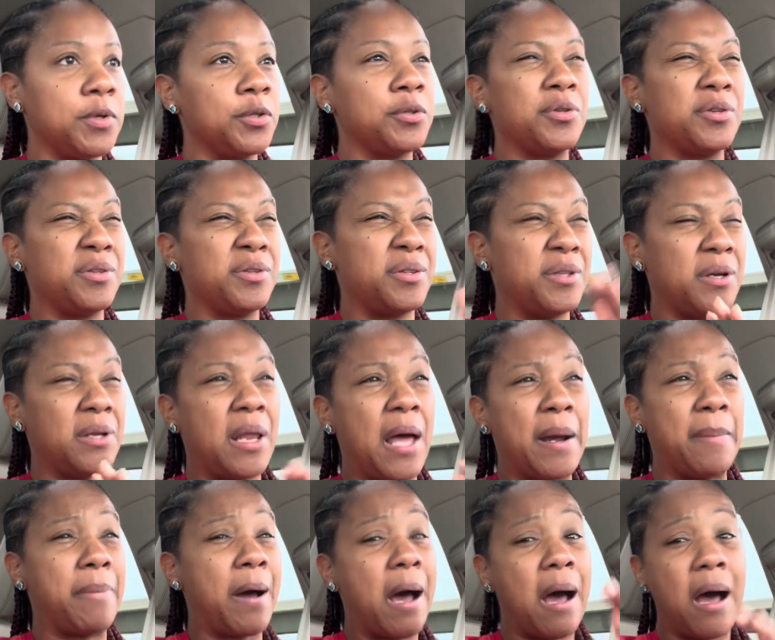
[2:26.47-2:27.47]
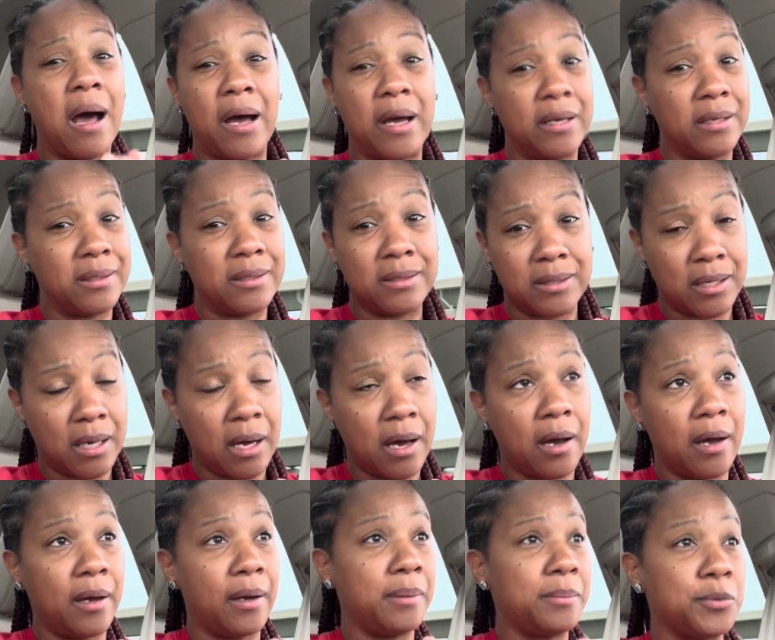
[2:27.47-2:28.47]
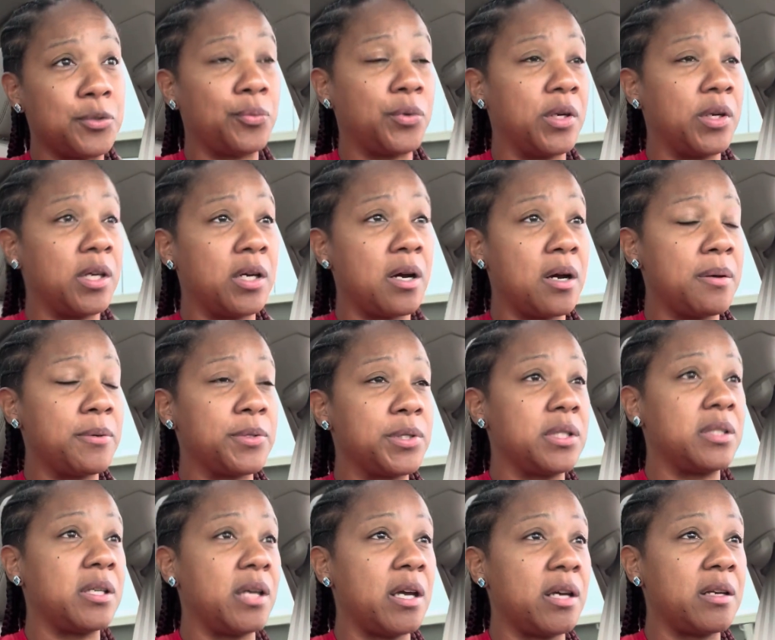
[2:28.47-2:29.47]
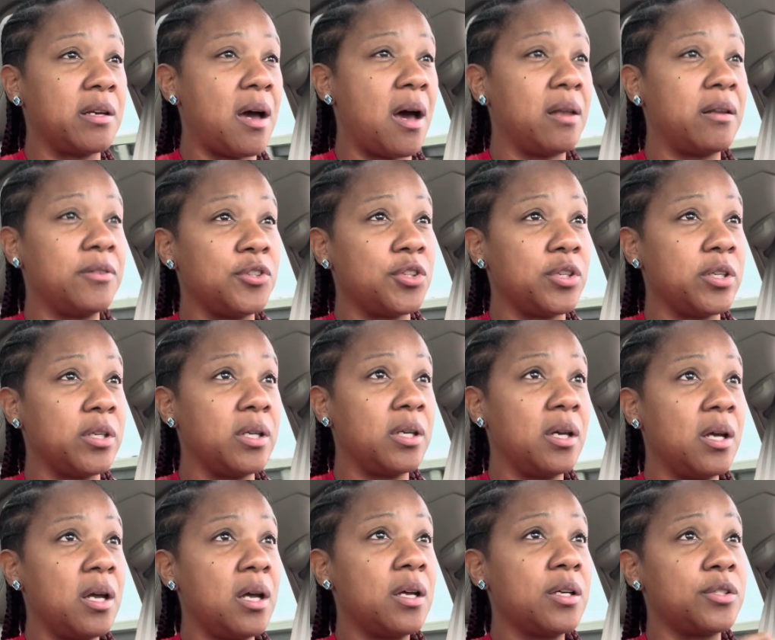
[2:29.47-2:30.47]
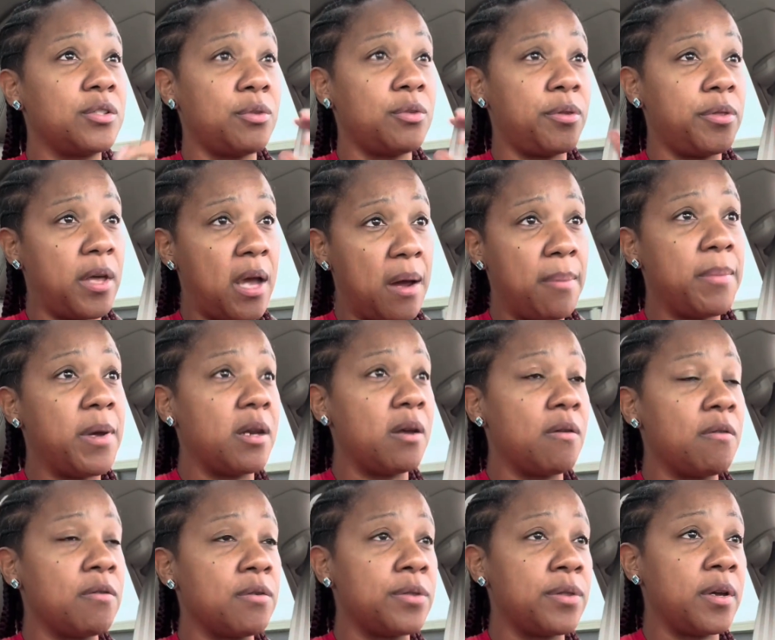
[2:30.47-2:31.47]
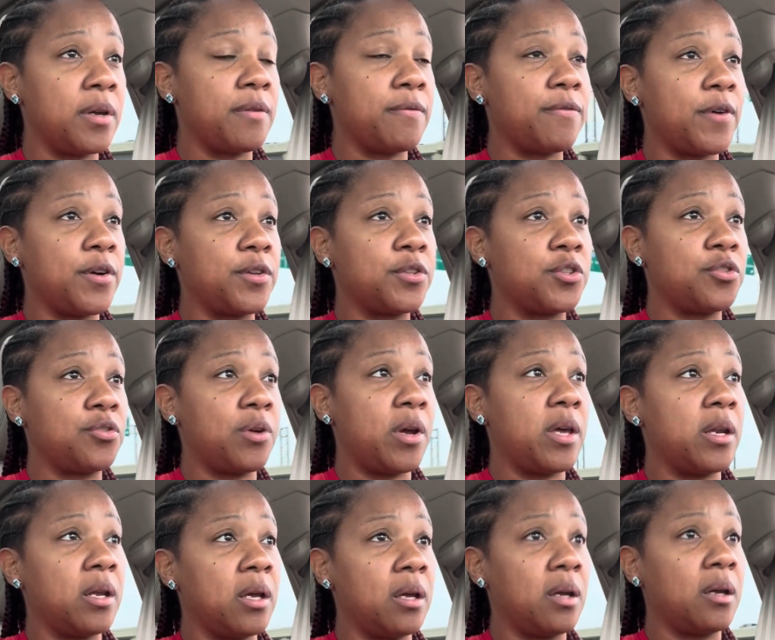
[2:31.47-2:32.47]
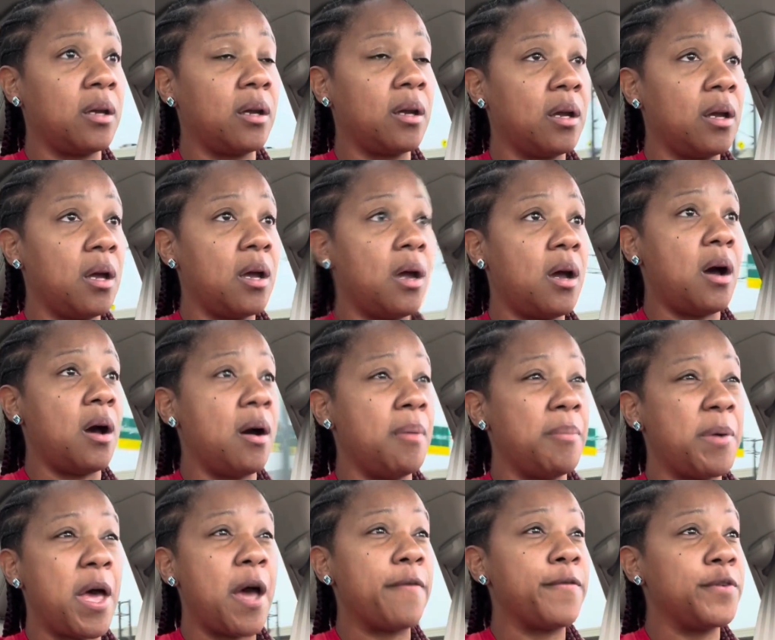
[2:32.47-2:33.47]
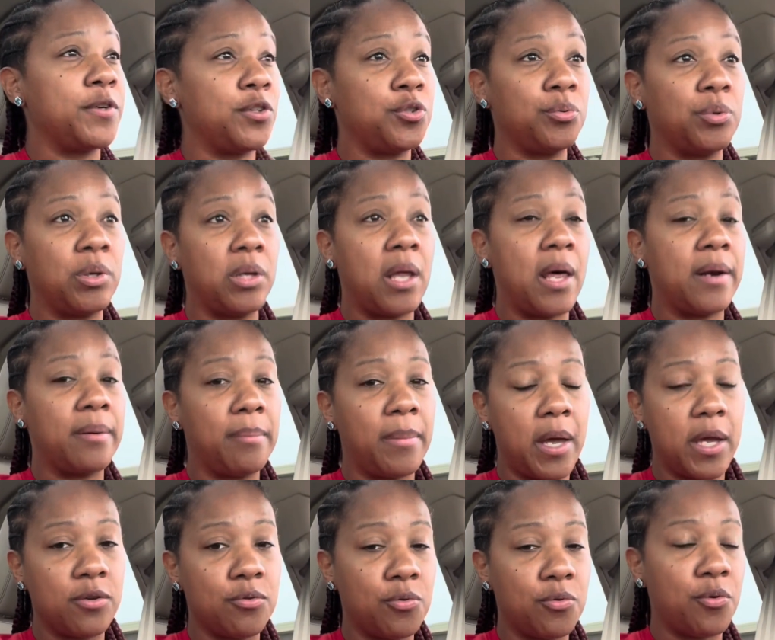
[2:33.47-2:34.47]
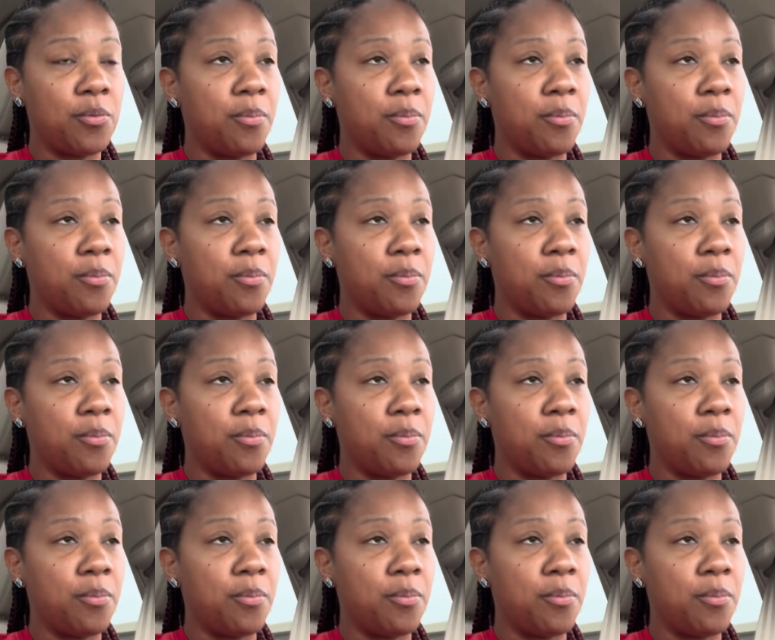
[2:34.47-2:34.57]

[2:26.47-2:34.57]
they're like behind the times when it comes to technology, so that made everything frustrating. Having to do a lot of manual